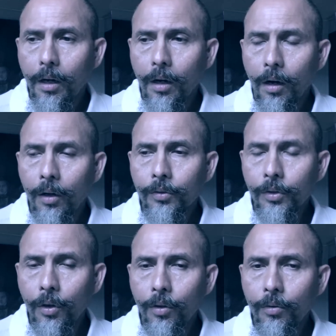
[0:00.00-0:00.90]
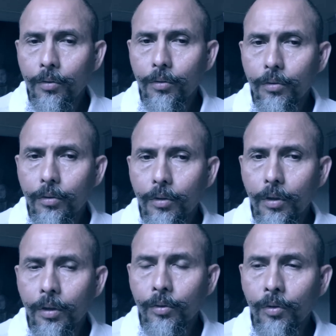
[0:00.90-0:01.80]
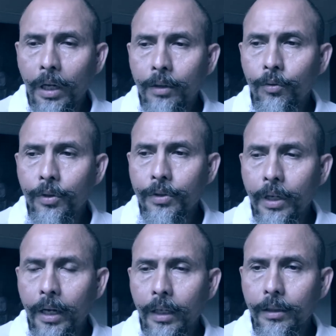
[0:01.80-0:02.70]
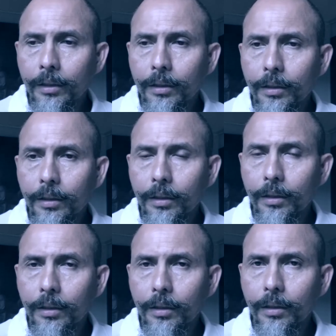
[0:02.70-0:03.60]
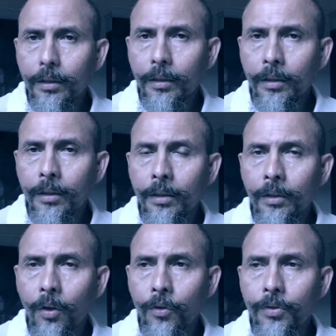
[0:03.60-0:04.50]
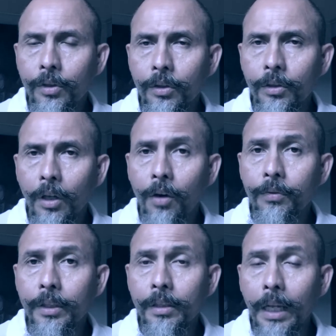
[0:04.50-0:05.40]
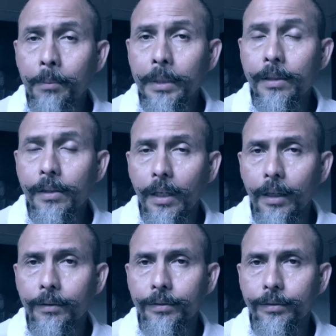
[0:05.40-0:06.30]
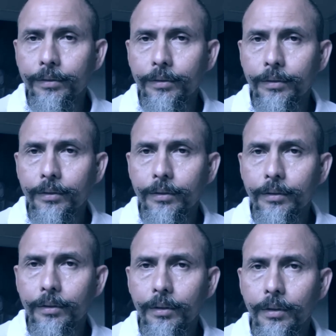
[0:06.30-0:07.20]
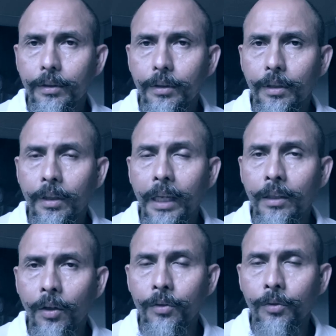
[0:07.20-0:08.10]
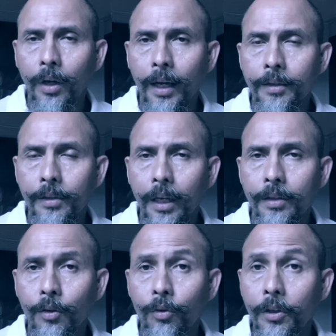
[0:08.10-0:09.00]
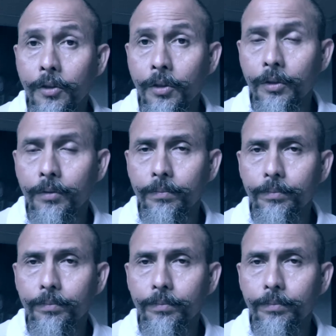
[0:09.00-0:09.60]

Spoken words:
Also, the Quran rejects the notion of Islam itself, that known to us as a religion.